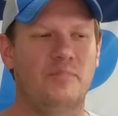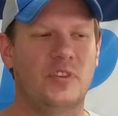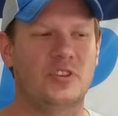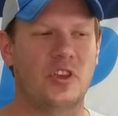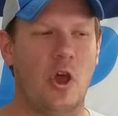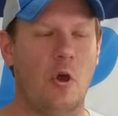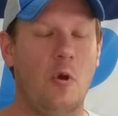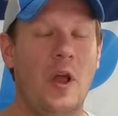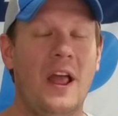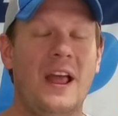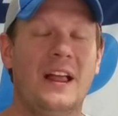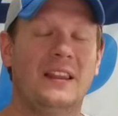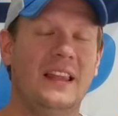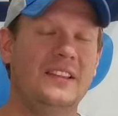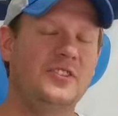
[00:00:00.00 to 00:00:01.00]
So
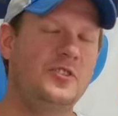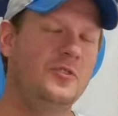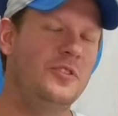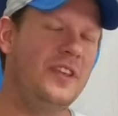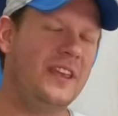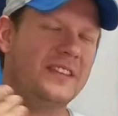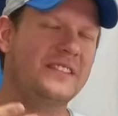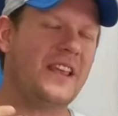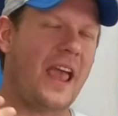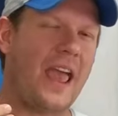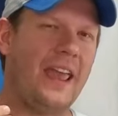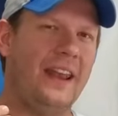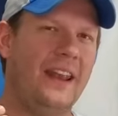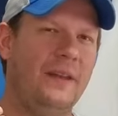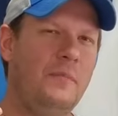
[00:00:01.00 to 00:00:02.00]
let's do this,
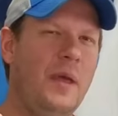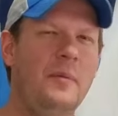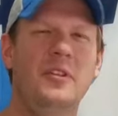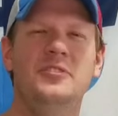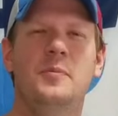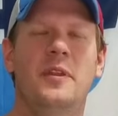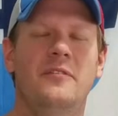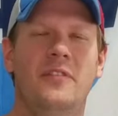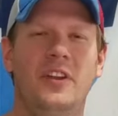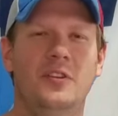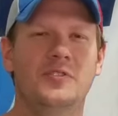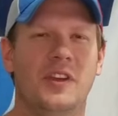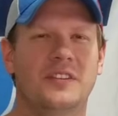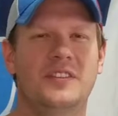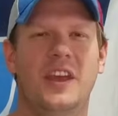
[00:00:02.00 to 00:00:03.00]
and then maybe in some other
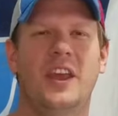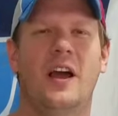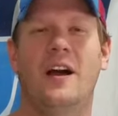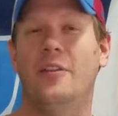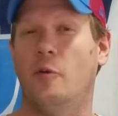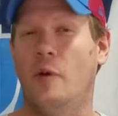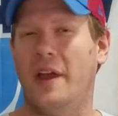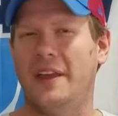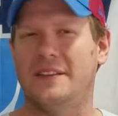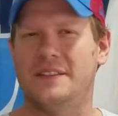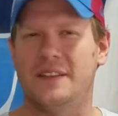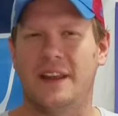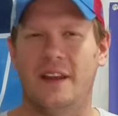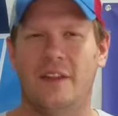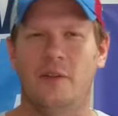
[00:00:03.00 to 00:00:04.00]
videos I'll tell you other
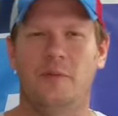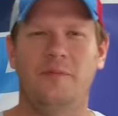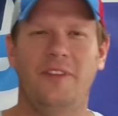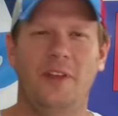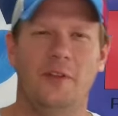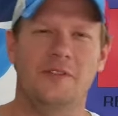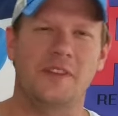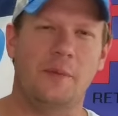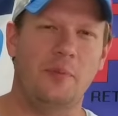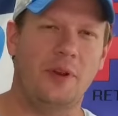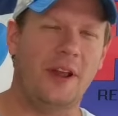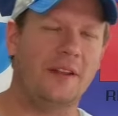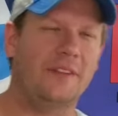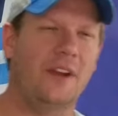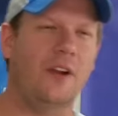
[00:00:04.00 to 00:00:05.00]
ways and other feelers I
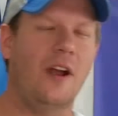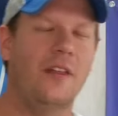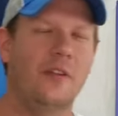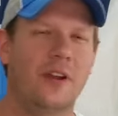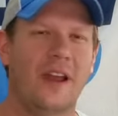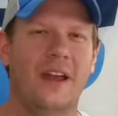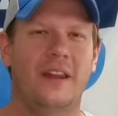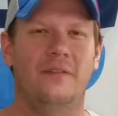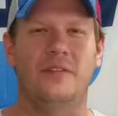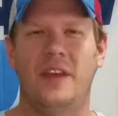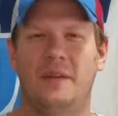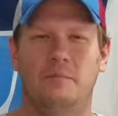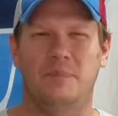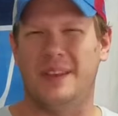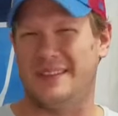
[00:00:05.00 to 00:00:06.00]
put out there, other kind
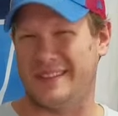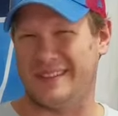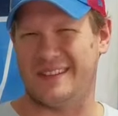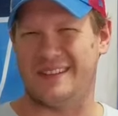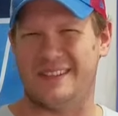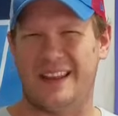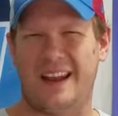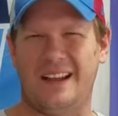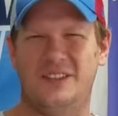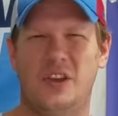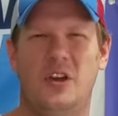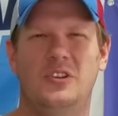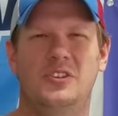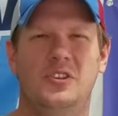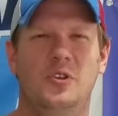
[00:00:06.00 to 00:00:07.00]
of businesses that I
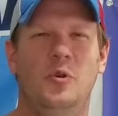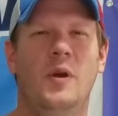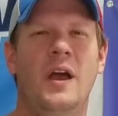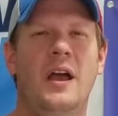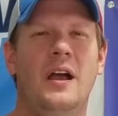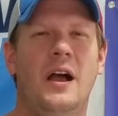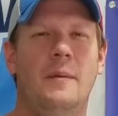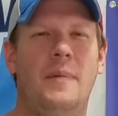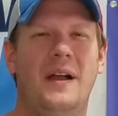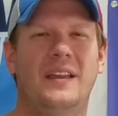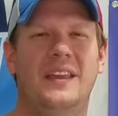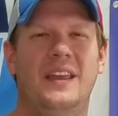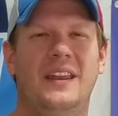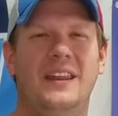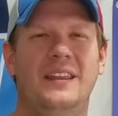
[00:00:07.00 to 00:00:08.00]
talked to
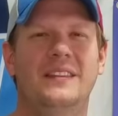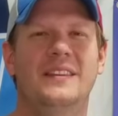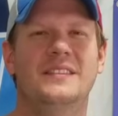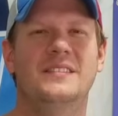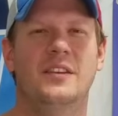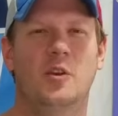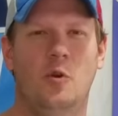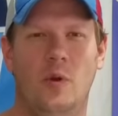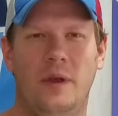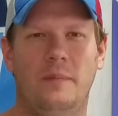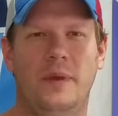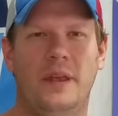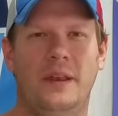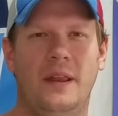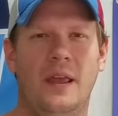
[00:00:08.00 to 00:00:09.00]
about getting this
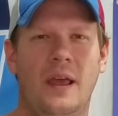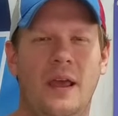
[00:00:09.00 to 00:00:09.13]
equipment.